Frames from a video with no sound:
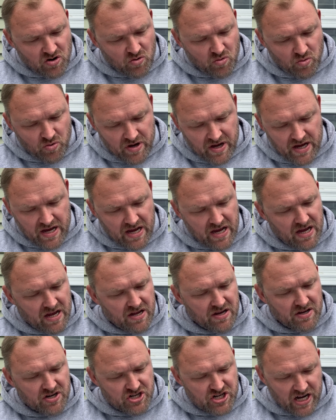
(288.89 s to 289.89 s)
We
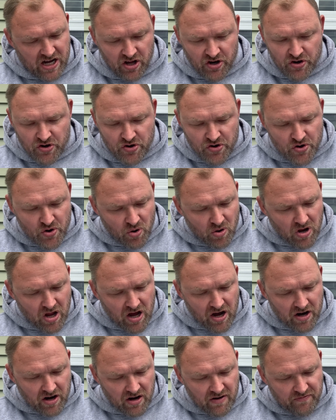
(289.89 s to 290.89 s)
shall no
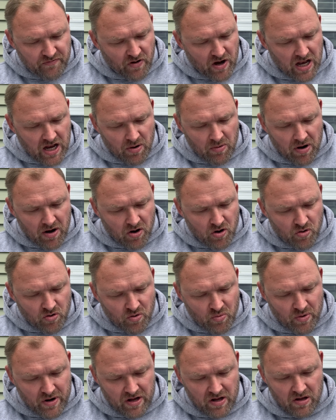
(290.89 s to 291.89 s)
longer follow our
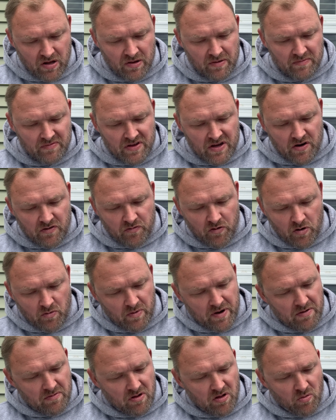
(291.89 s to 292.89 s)
own will, for
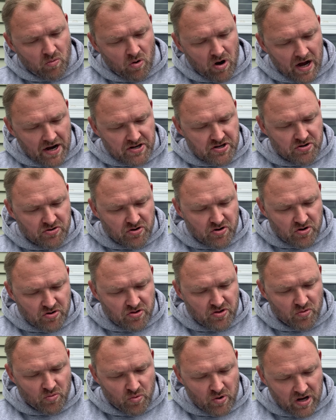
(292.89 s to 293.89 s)
we will want to
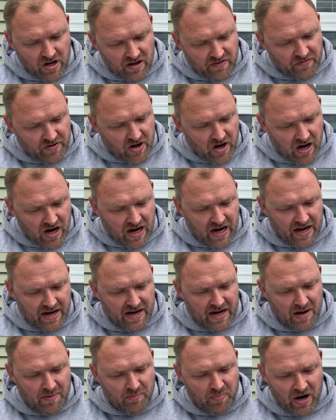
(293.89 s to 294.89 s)
do the will of
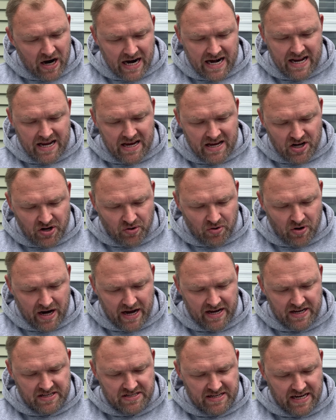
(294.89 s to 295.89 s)
God, abiding in
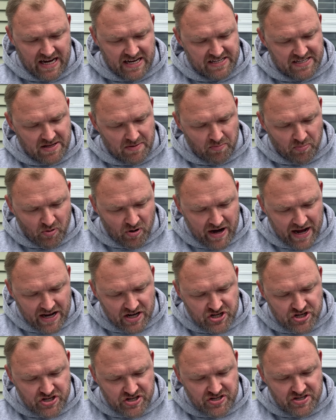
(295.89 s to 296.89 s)
Christ as the
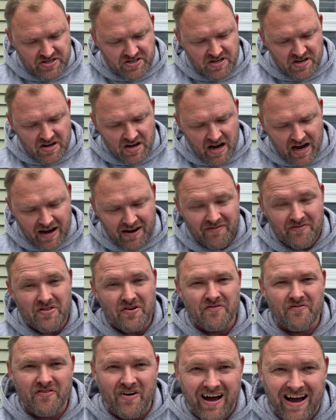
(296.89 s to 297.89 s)
branches of
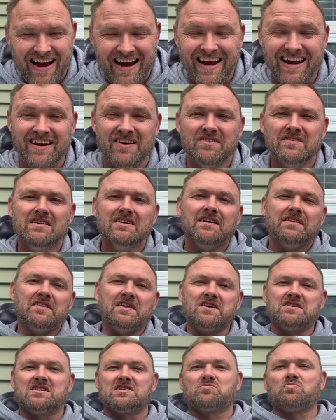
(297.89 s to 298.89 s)
the vine.
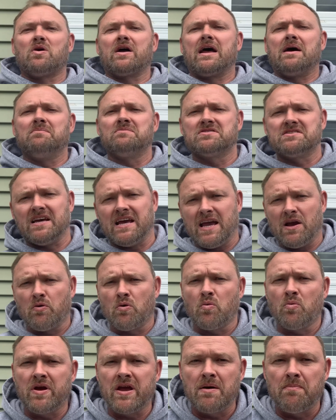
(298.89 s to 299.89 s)
This is what I'm saying.
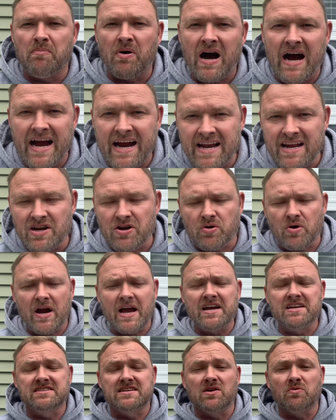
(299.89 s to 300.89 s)
When we abide in
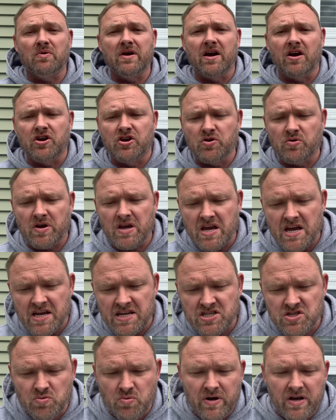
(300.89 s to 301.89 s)
Christ and we are doing
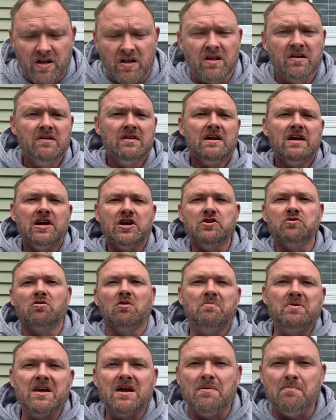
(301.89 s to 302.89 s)
his will, you
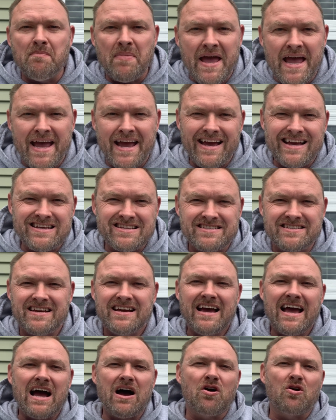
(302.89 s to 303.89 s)
will be amazed
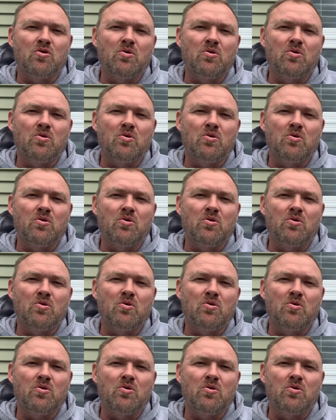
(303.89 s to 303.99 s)
how